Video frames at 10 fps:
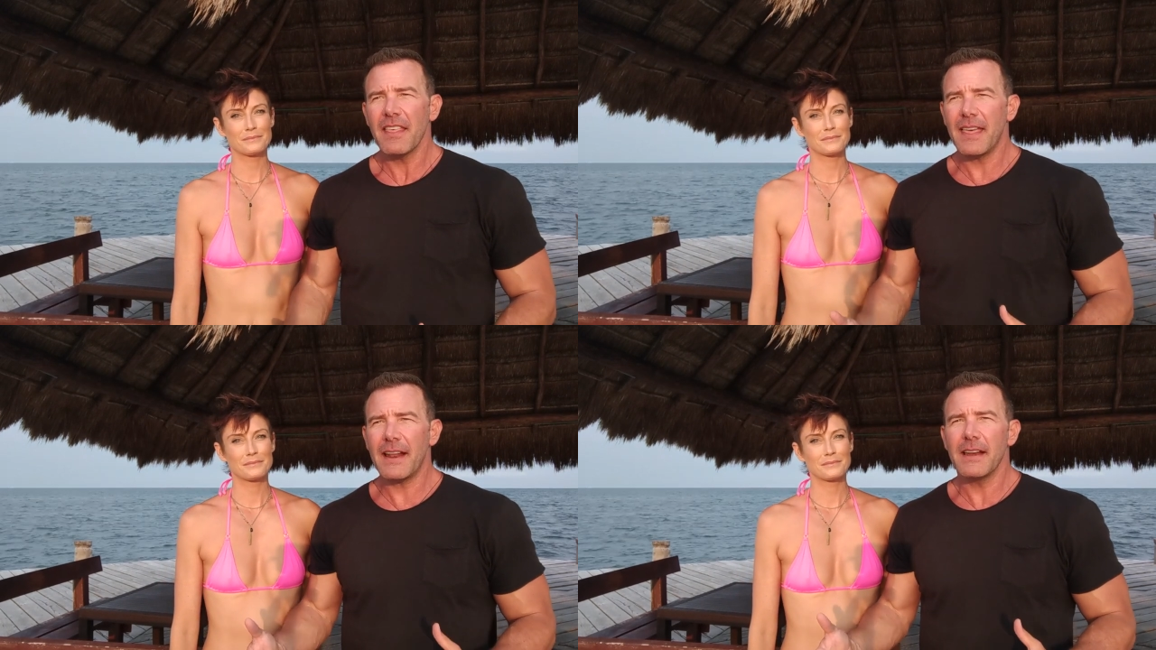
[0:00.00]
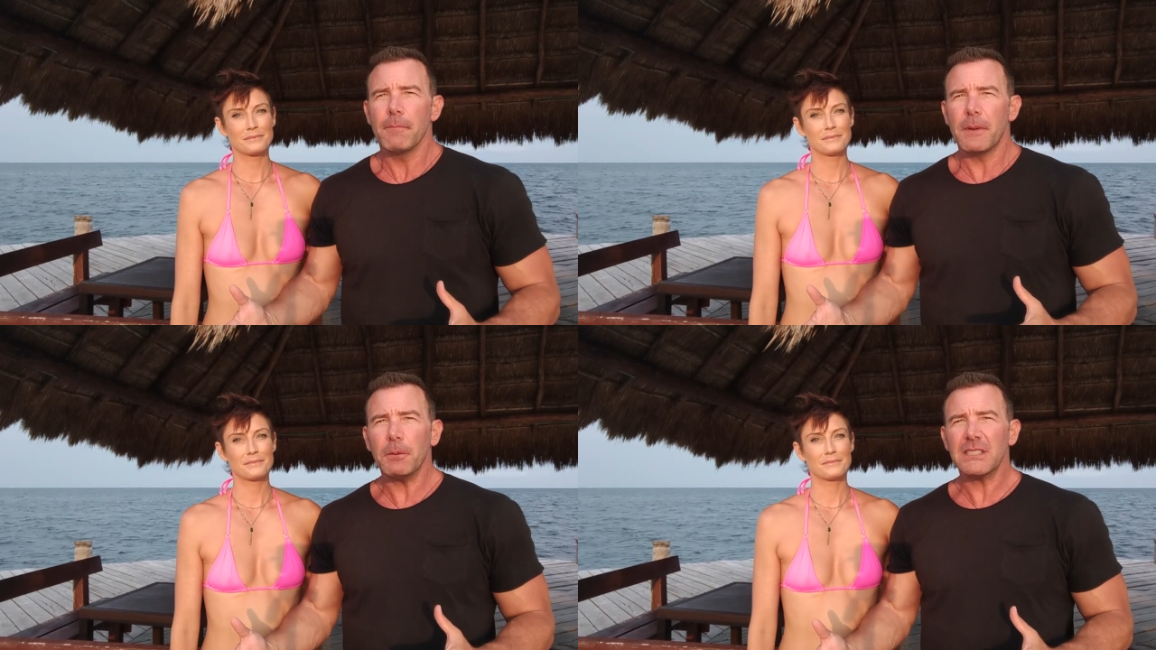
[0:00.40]
Speaker 1: that
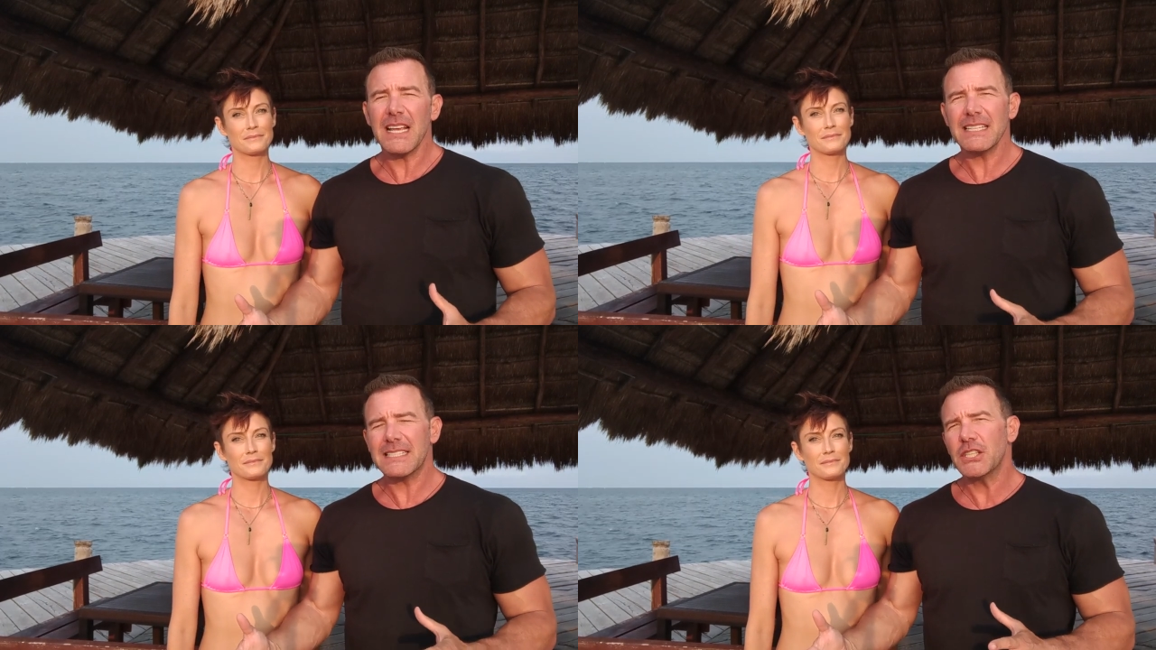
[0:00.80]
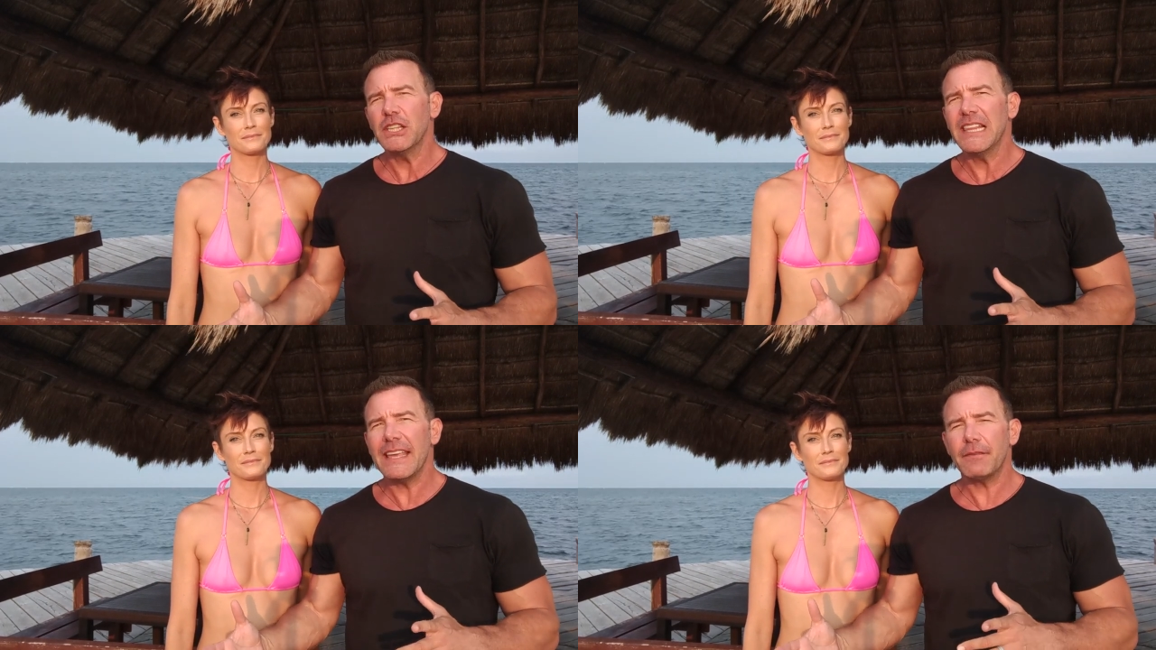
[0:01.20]
people tend to
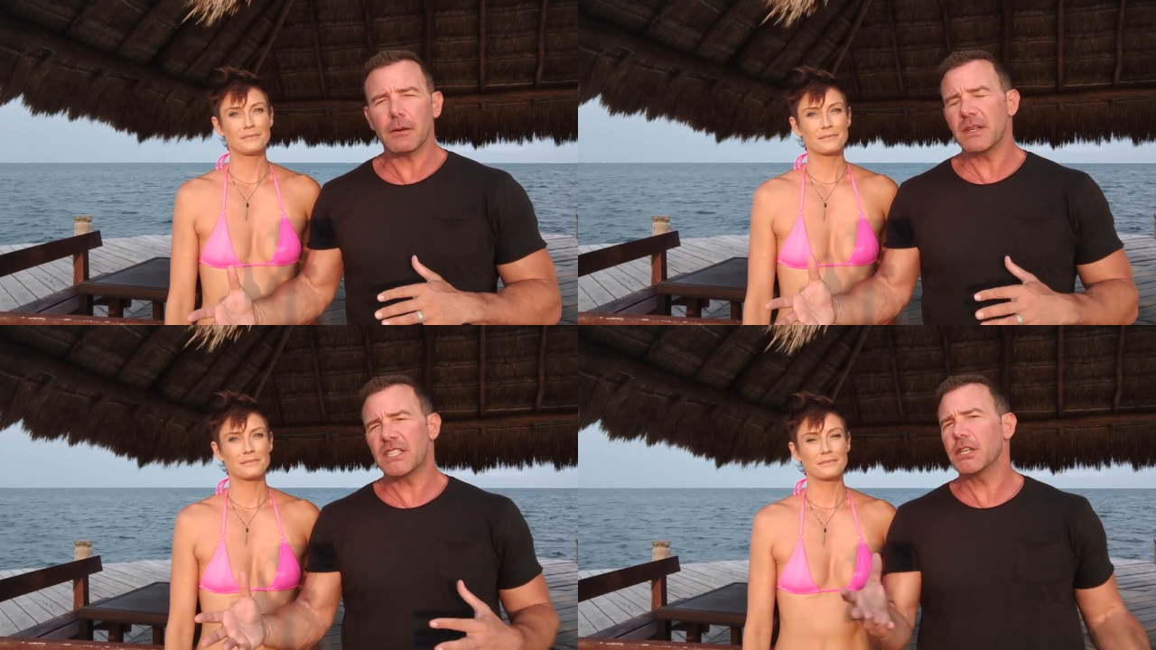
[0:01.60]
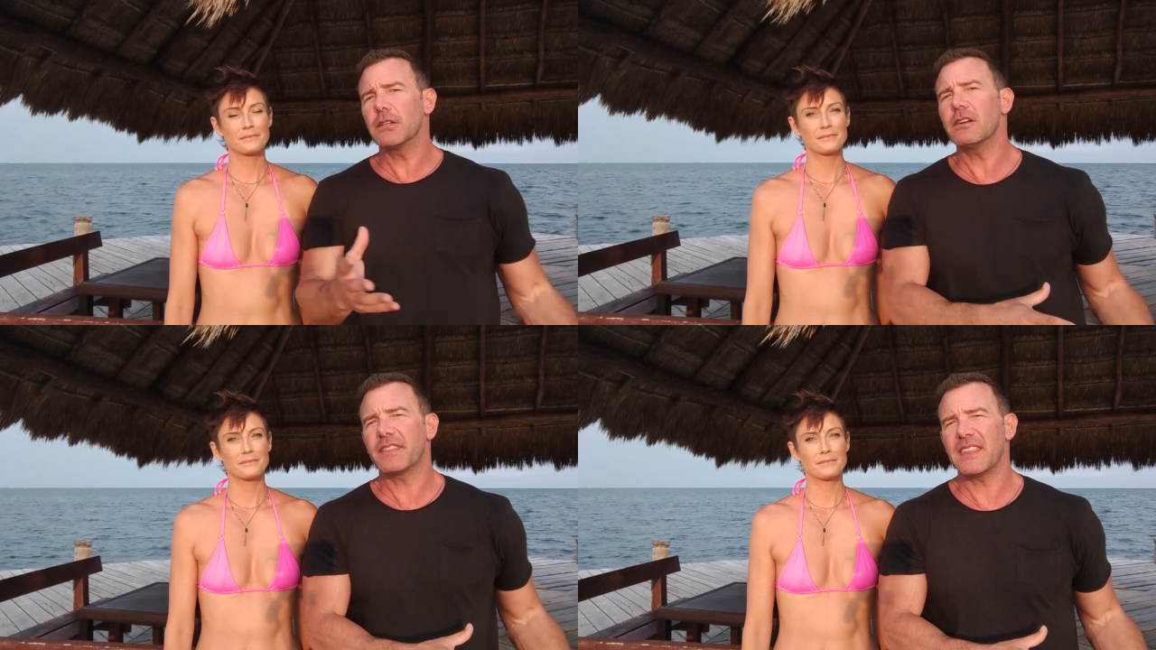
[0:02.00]
leave their
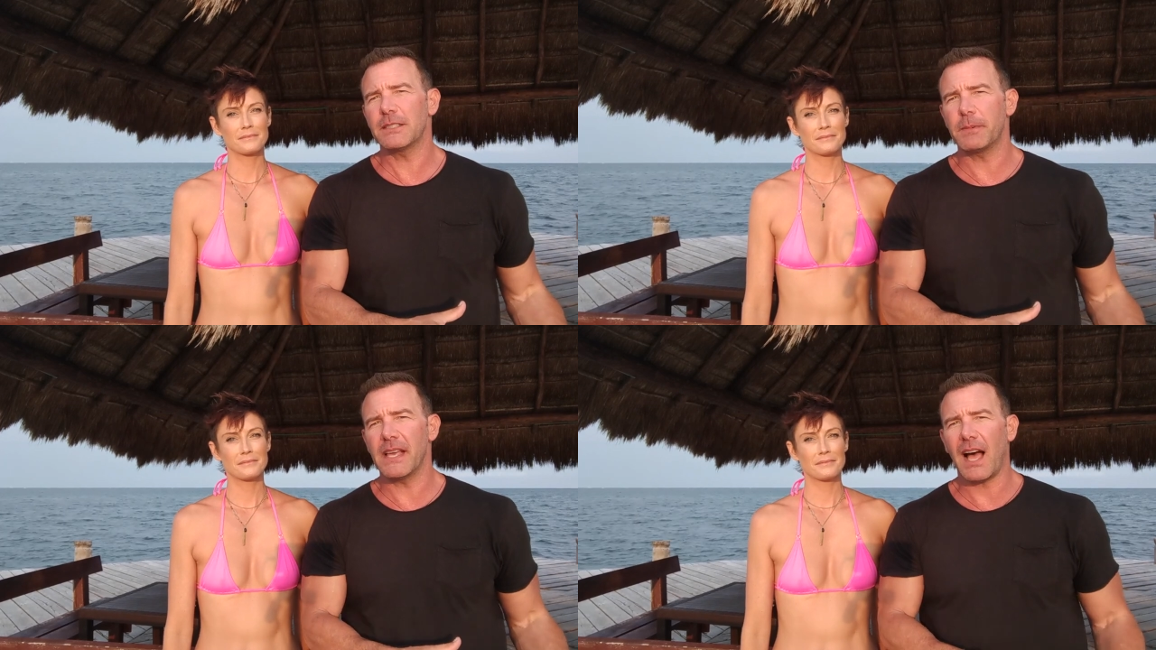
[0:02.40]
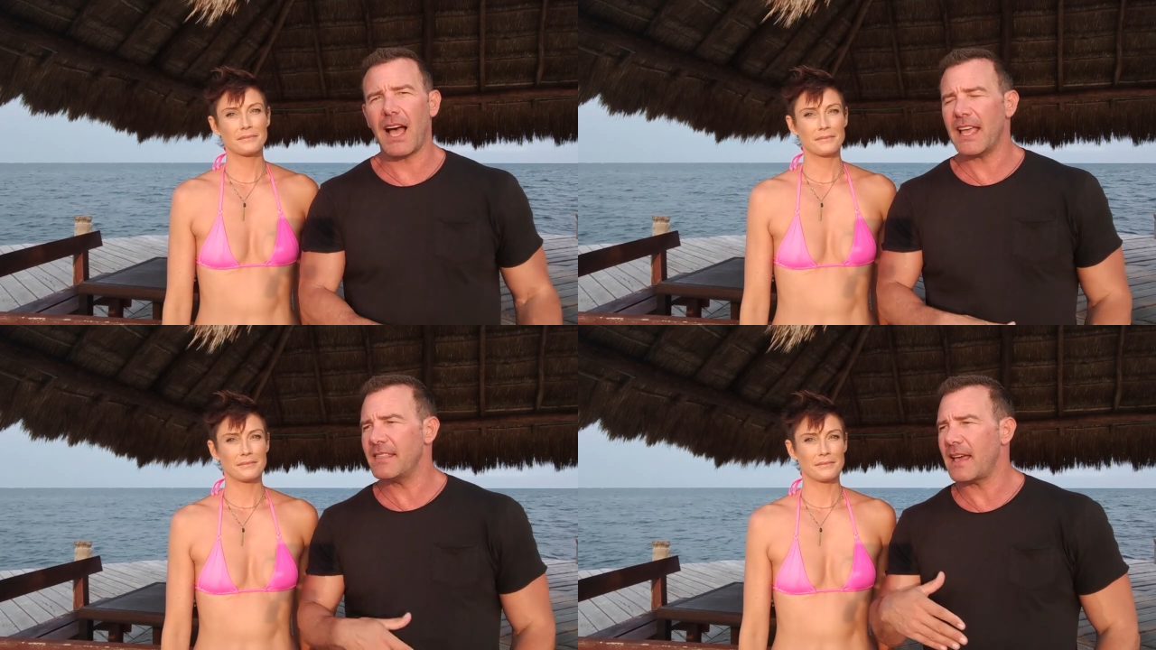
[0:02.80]
material things
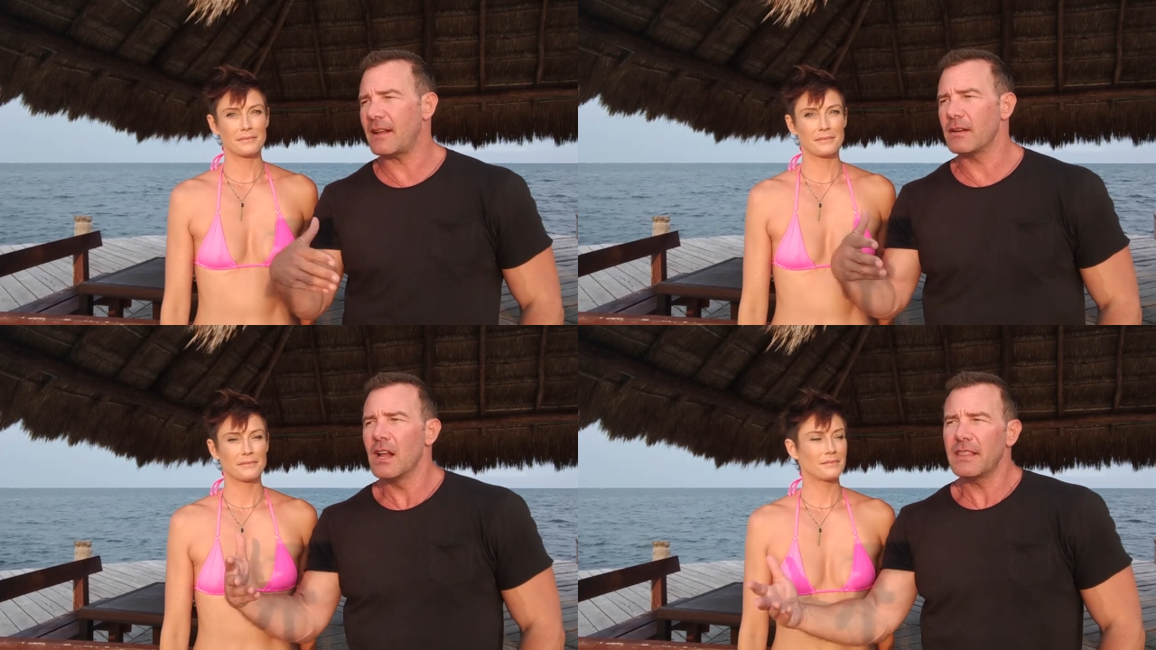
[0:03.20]
behind, that,